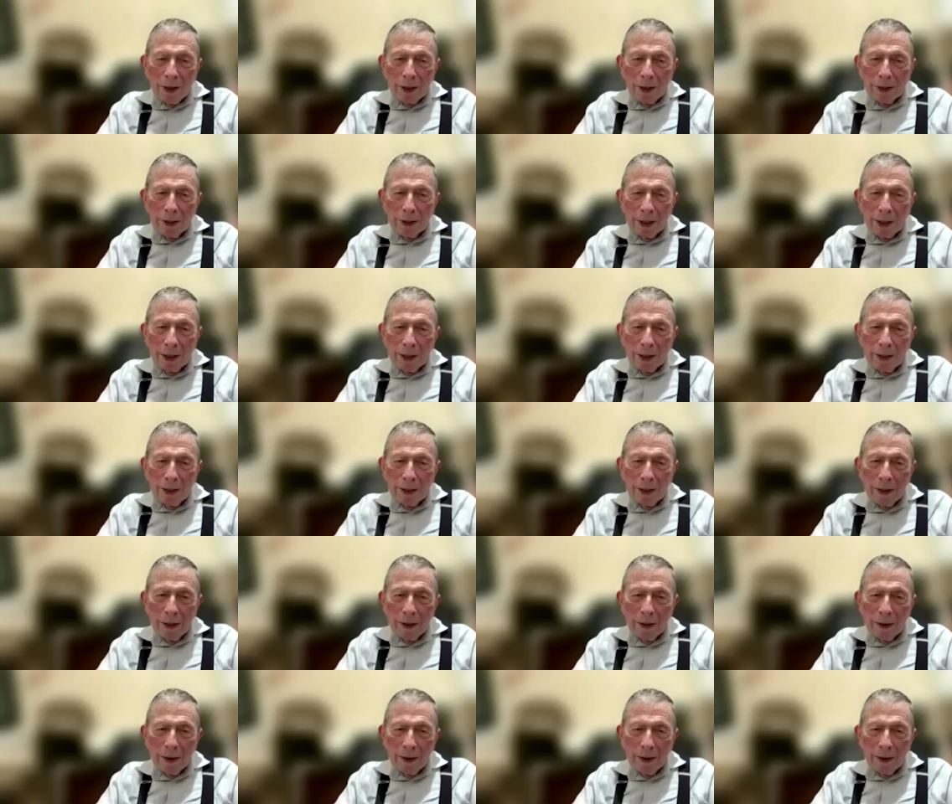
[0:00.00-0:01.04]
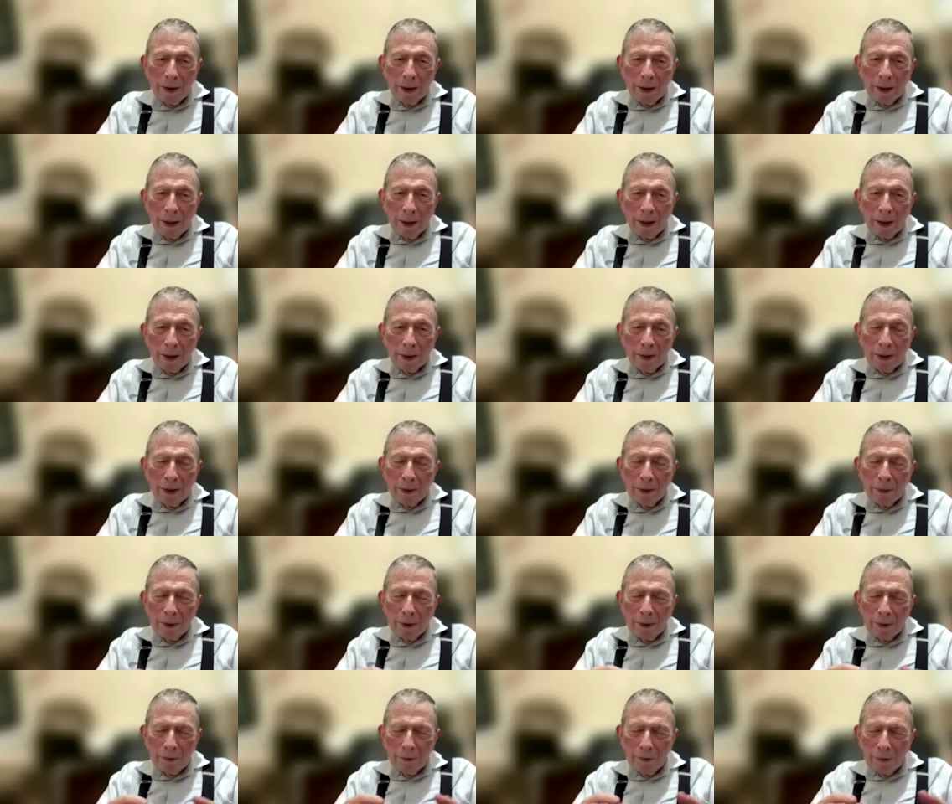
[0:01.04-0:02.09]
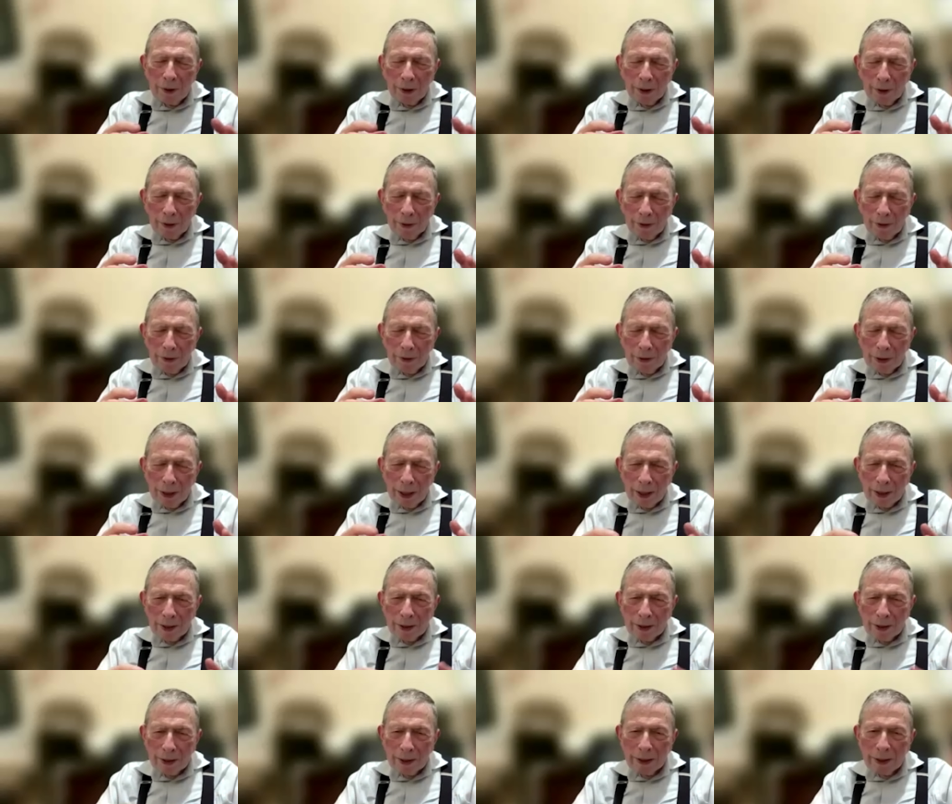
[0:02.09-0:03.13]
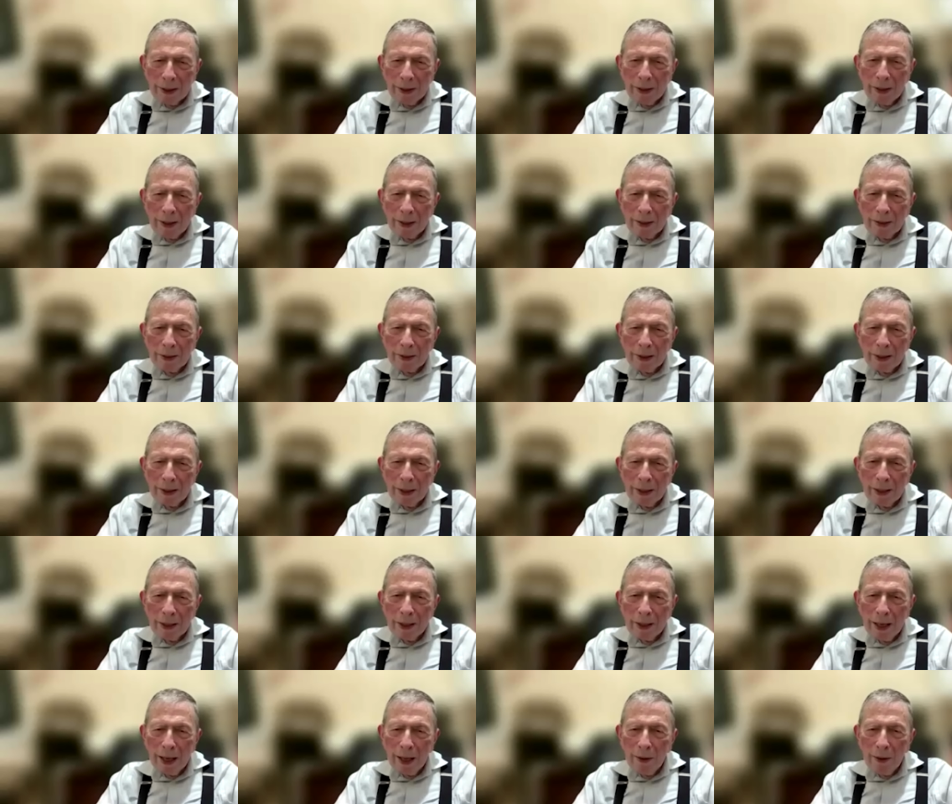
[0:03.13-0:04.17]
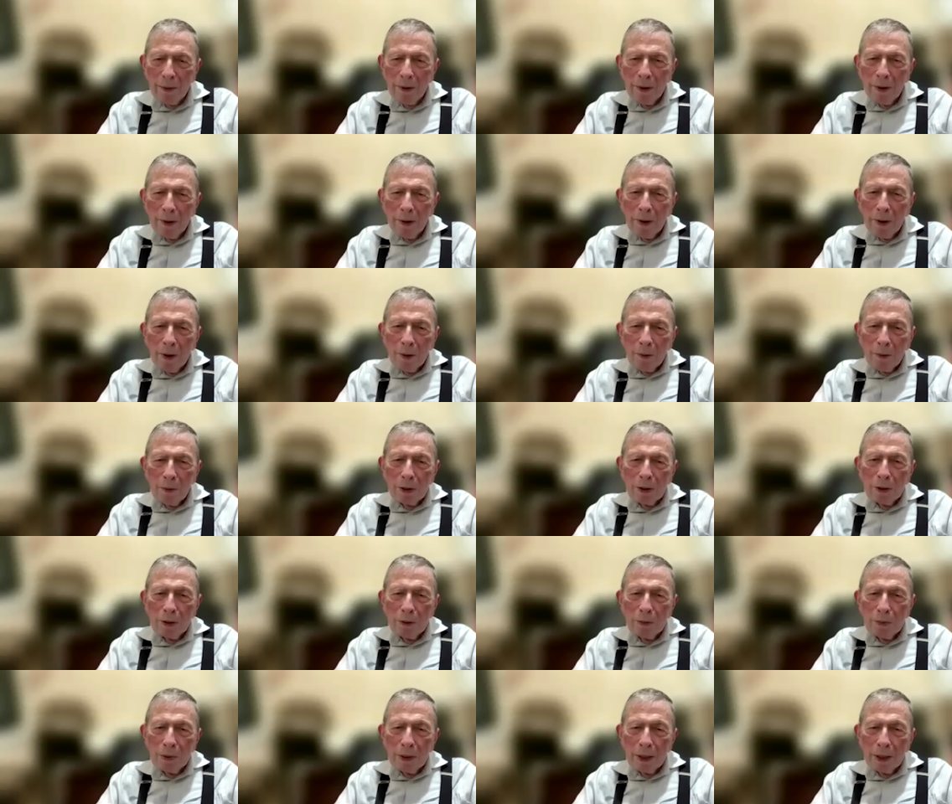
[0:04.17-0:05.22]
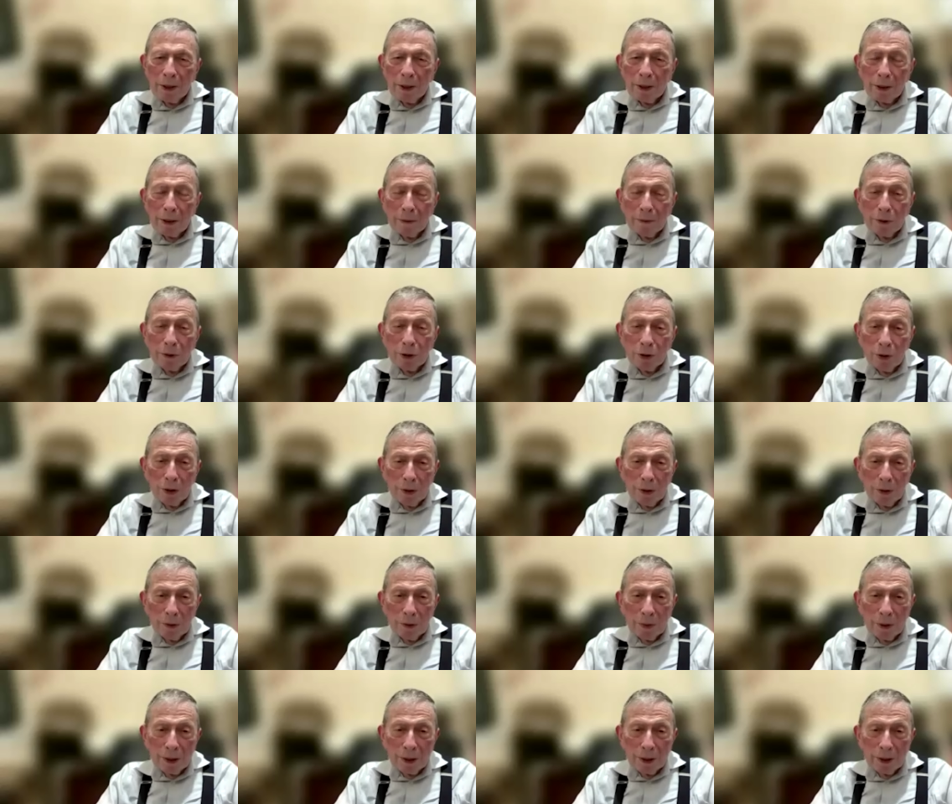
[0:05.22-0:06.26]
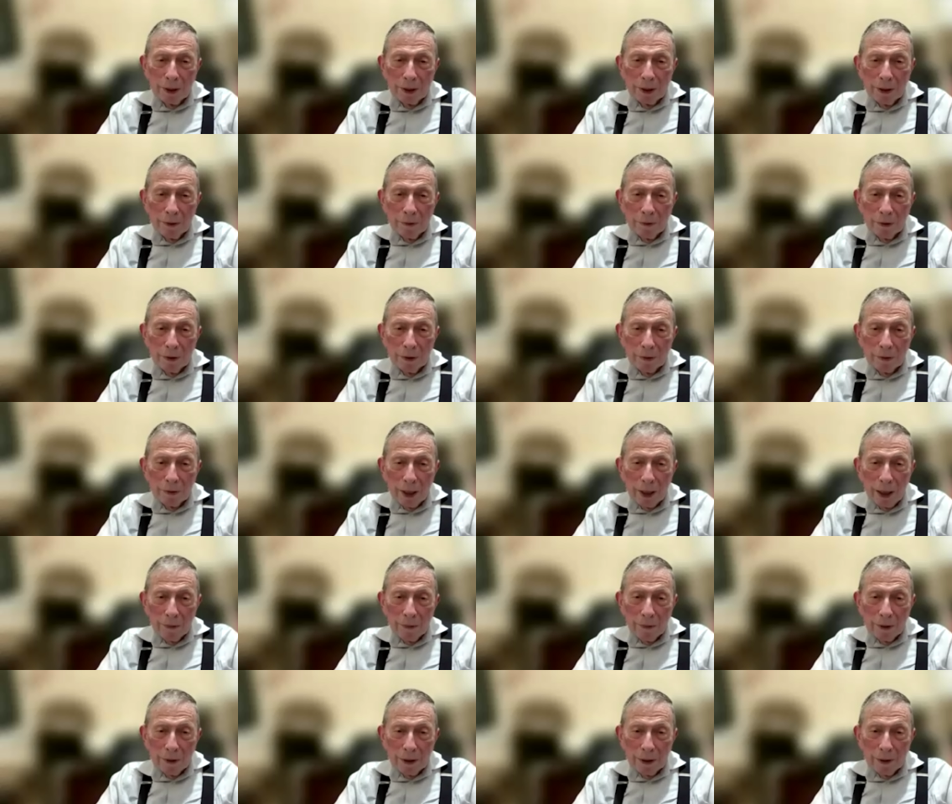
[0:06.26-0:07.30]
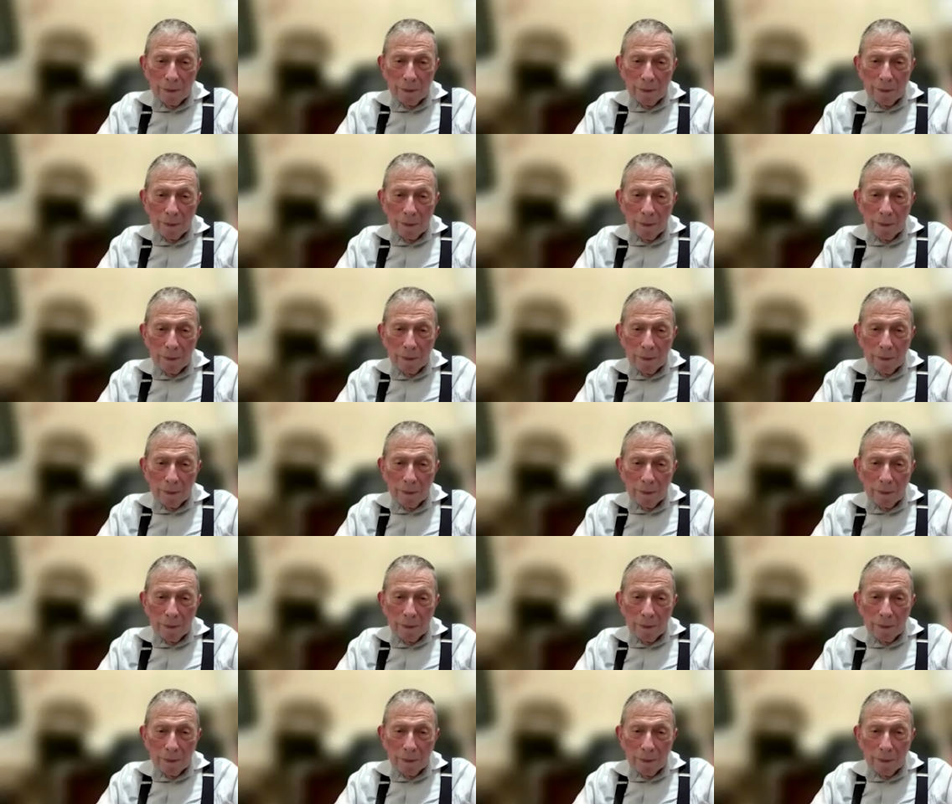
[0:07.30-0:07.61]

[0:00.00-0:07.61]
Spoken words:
they said they were very enthusiastic, and they said, "And now, would you play some shorter pieces of Scriabin?"